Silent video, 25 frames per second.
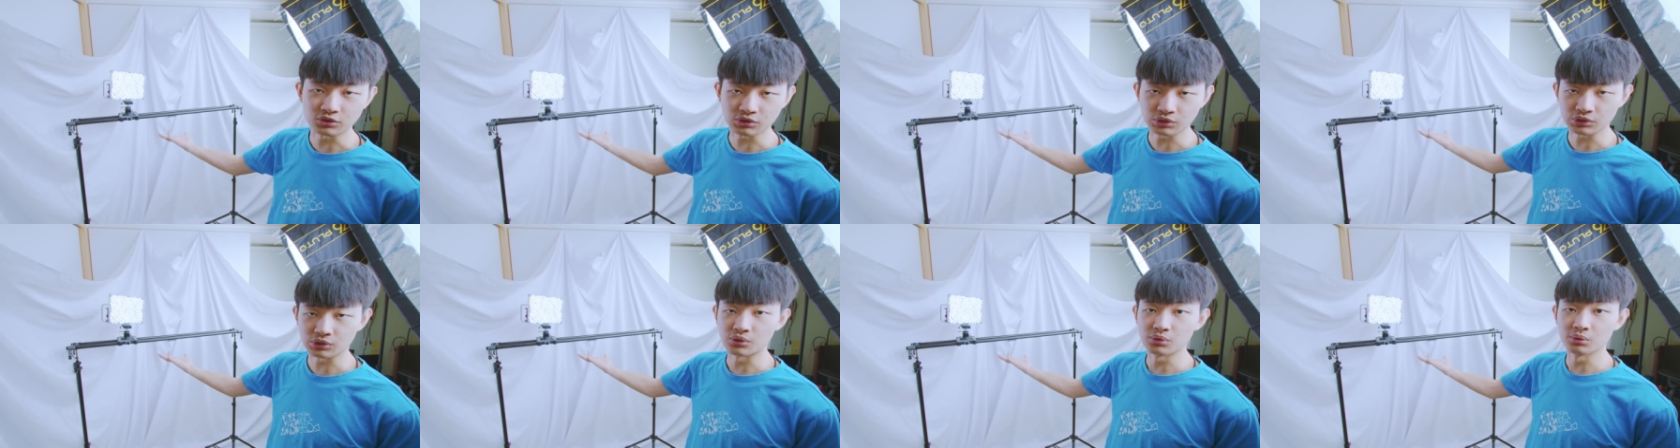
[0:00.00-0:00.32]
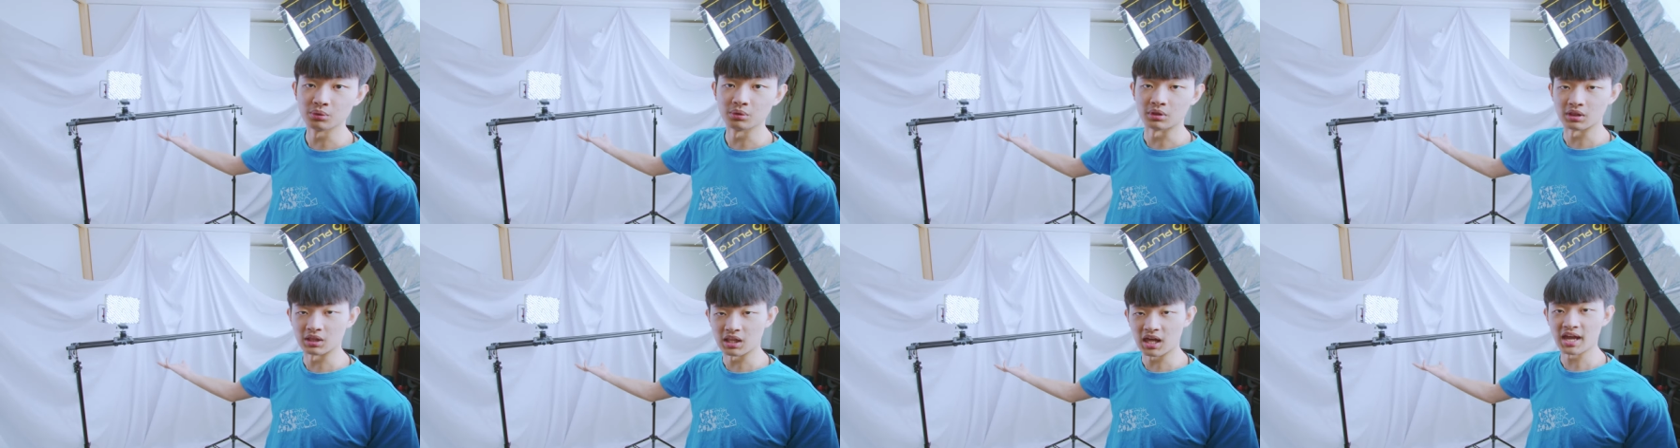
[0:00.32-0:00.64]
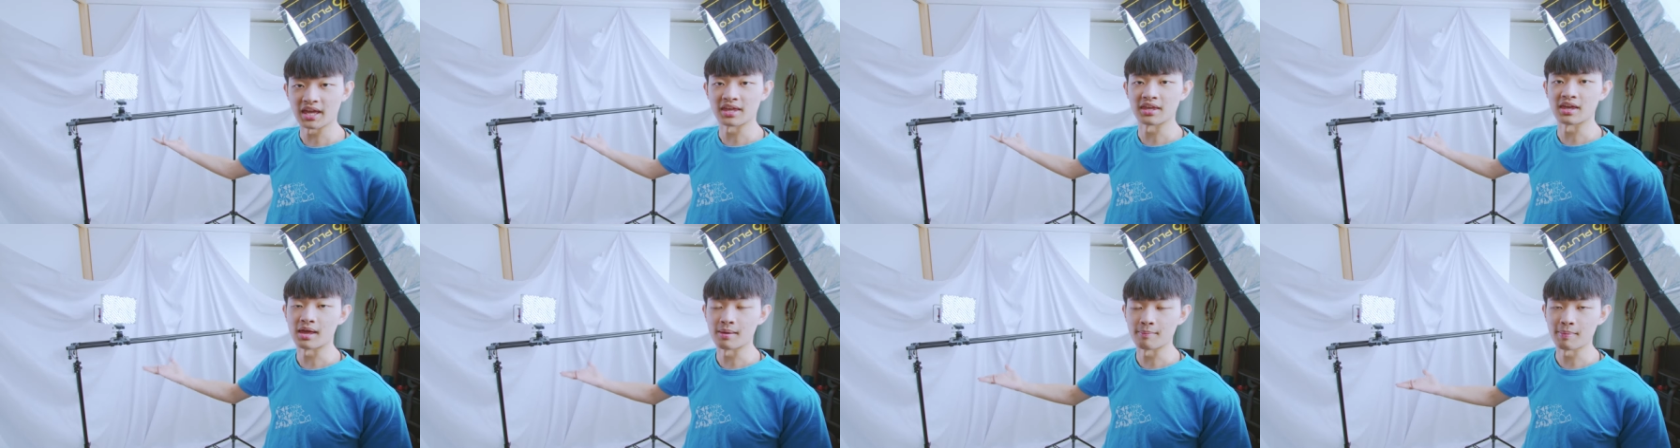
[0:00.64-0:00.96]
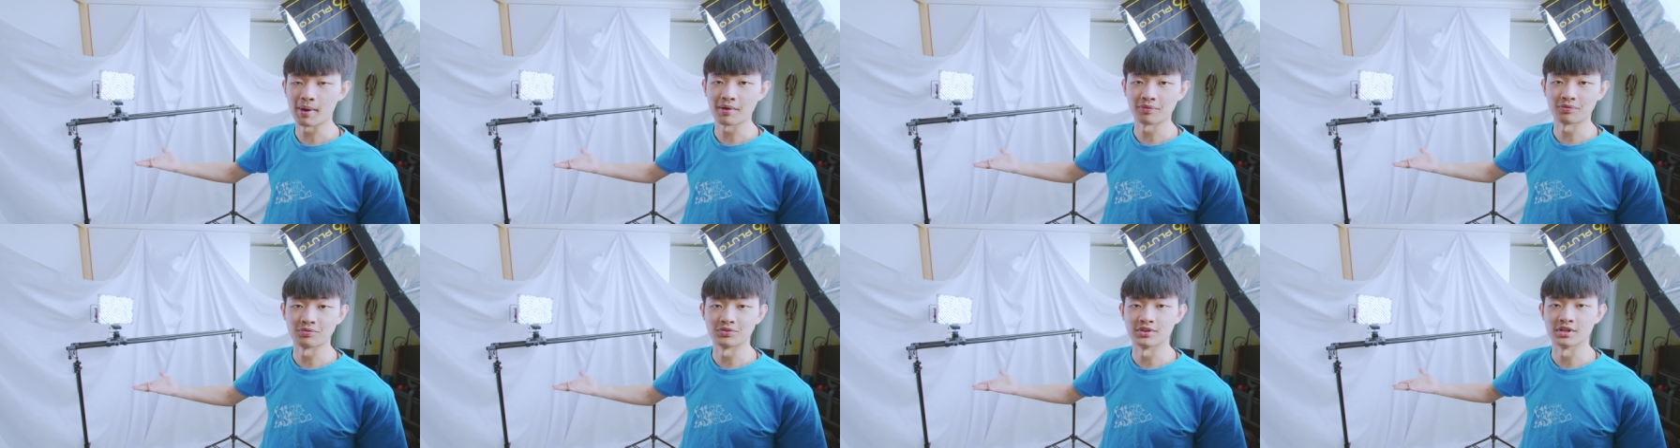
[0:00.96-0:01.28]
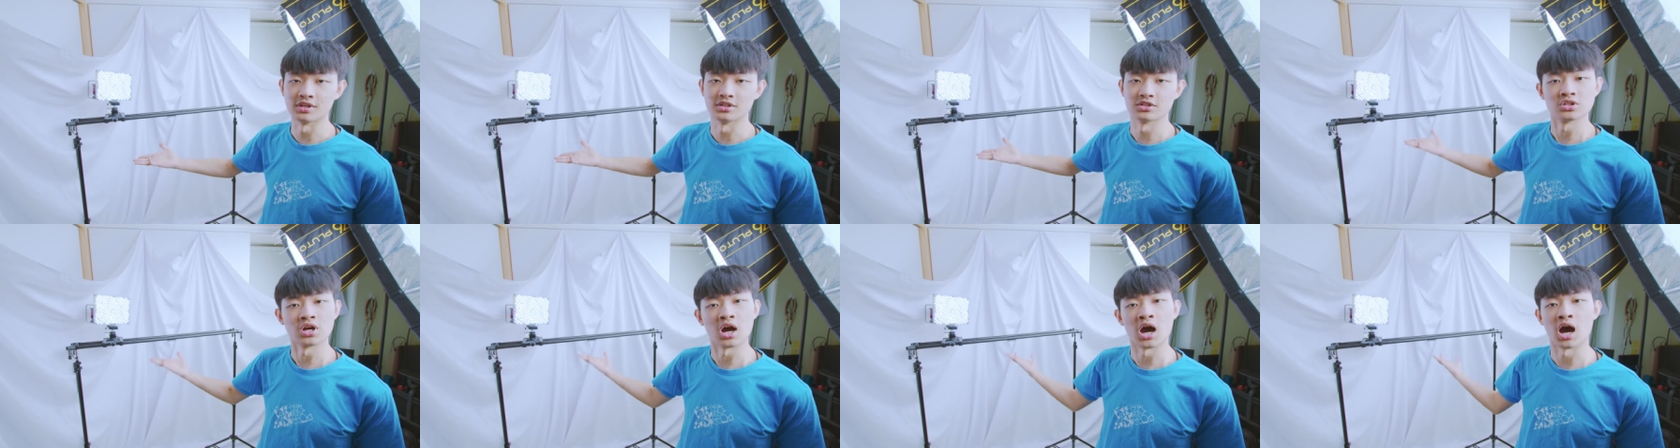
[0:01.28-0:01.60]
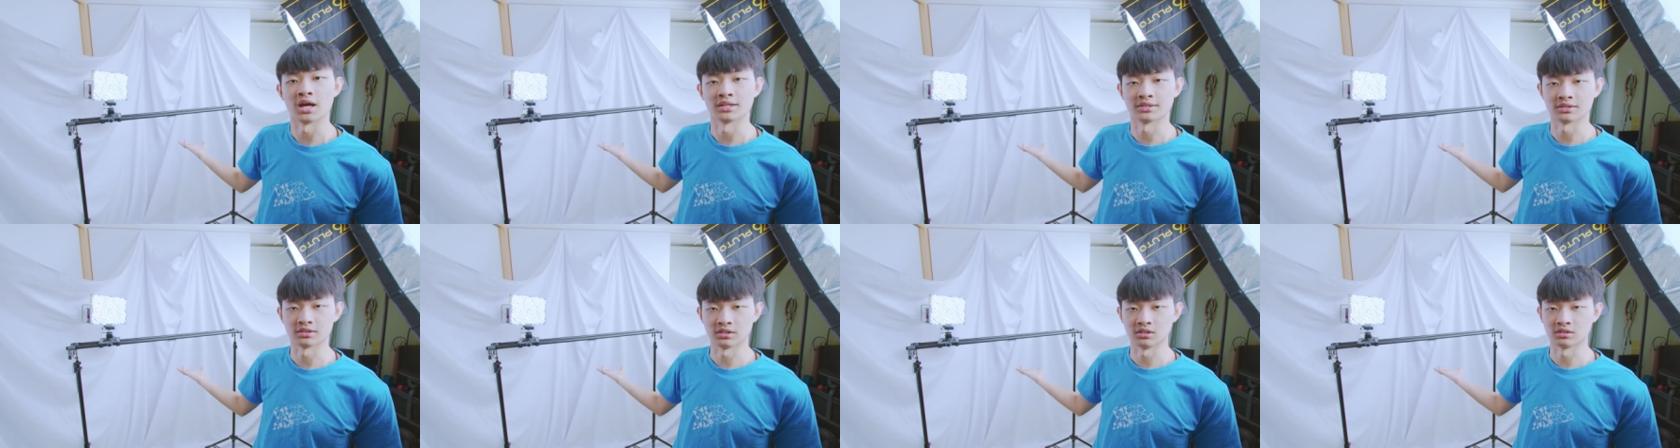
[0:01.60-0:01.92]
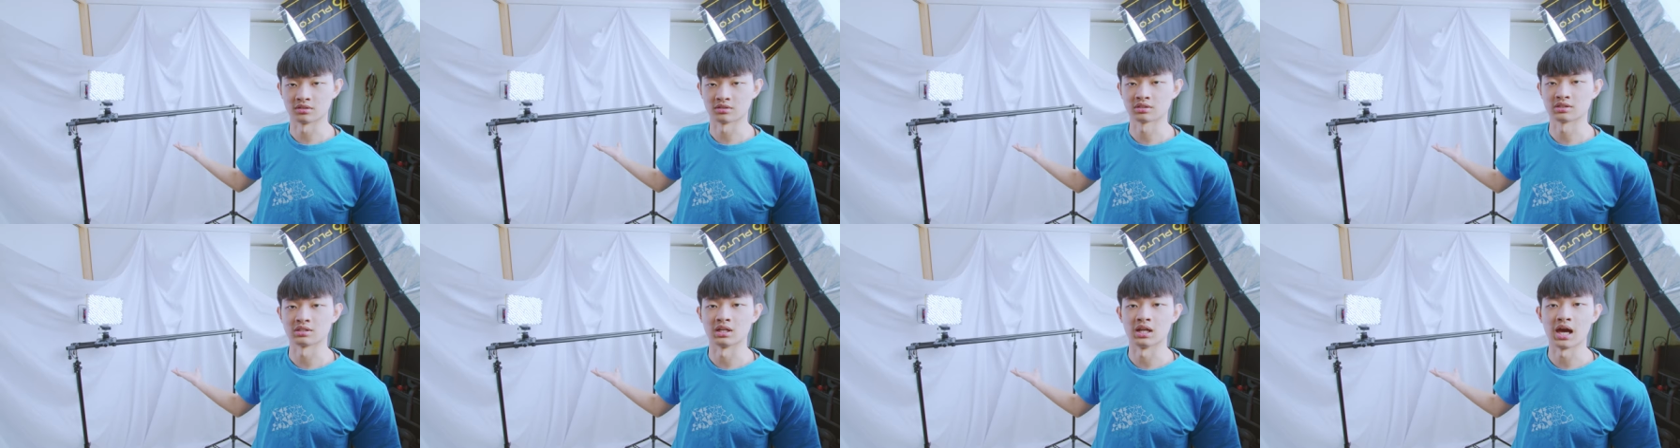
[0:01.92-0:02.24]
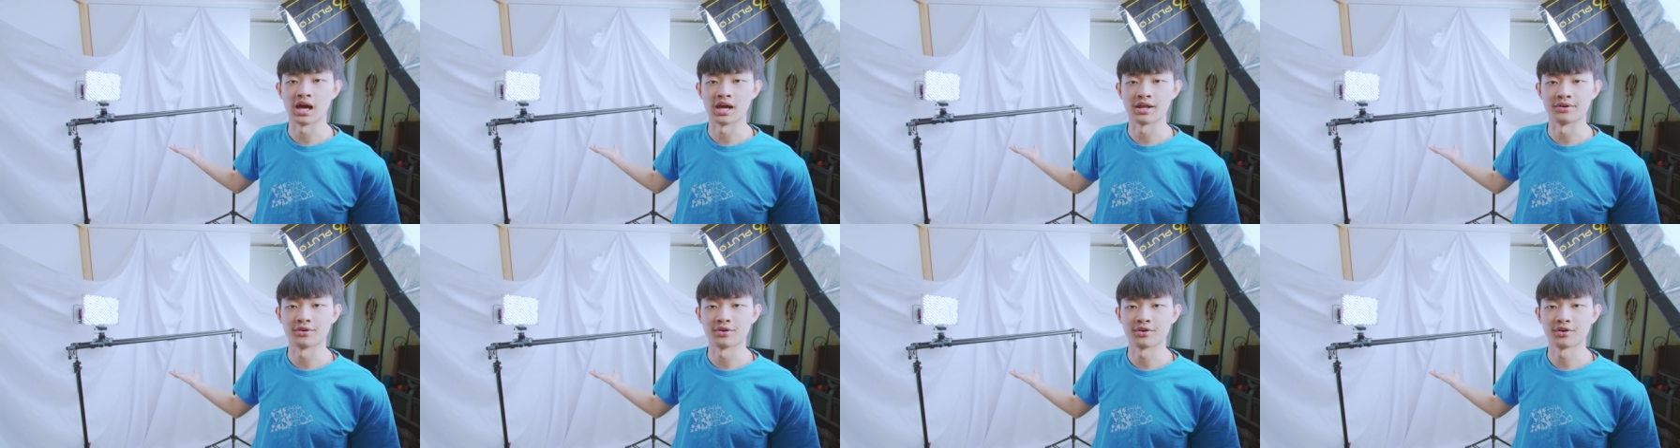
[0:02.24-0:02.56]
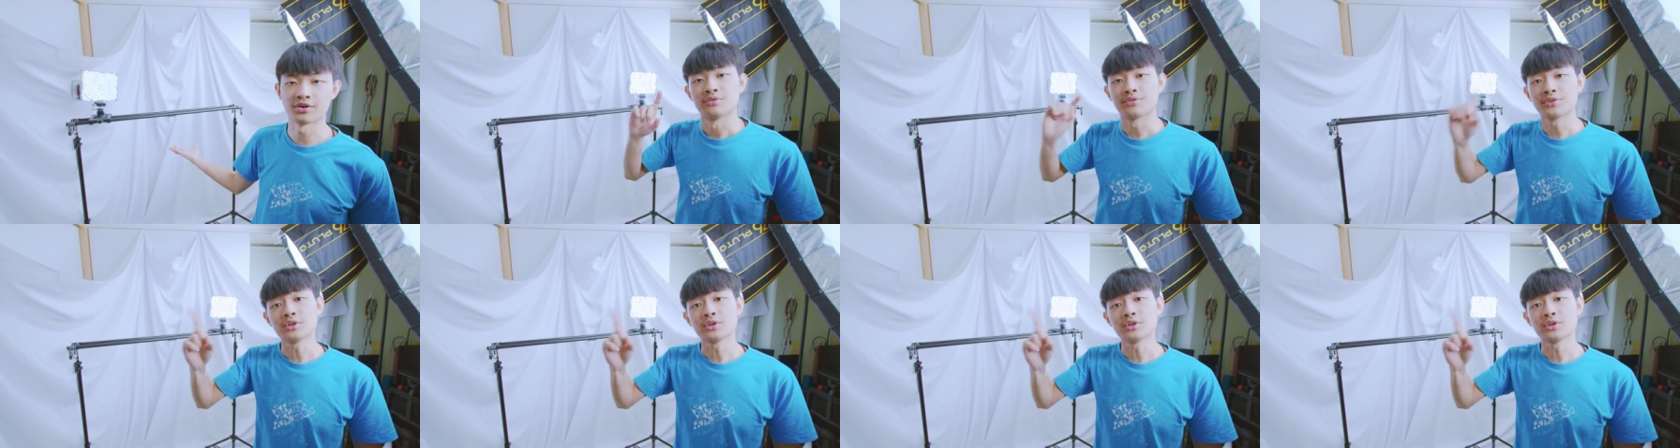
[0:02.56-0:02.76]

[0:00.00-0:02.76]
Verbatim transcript: don't like about this hot dog slider.